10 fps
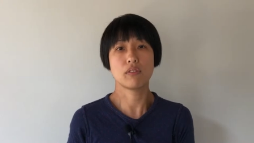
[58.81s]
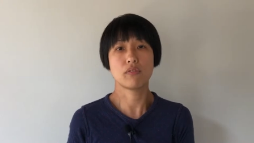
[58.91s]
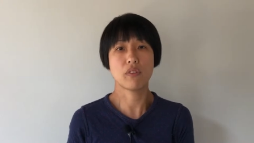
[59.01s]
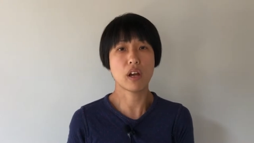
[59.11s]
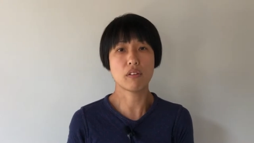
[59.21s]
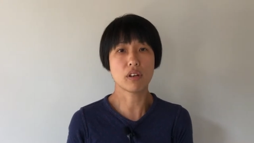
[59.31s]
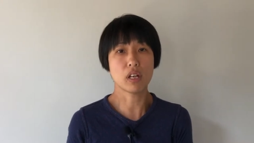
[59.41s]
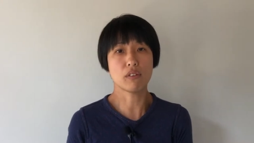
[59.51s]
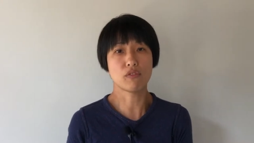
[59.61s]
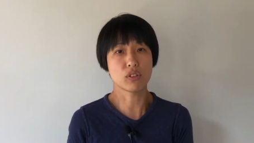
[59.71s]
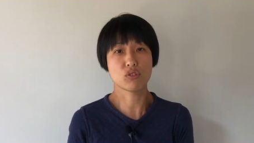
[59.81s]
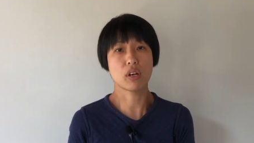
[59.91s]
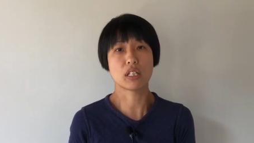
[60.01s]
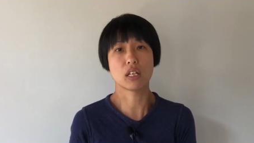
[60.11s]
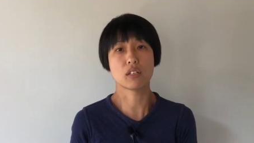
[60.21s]
very
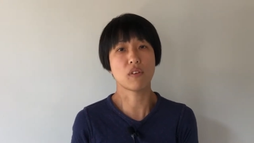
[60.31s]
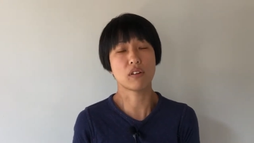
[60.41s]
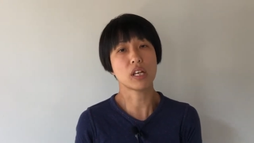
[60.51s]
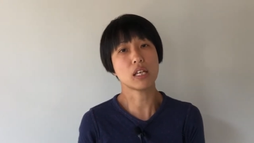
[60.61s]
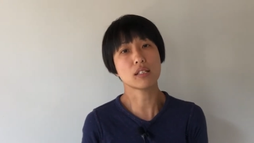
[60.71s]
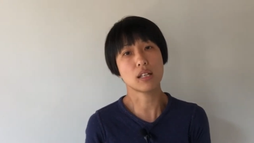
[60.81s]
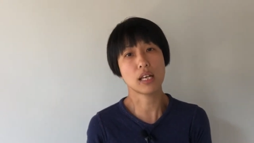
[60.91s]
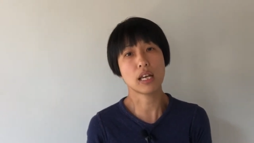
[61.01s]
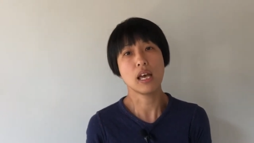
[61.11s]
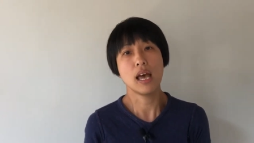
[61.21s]
frustrated very easily,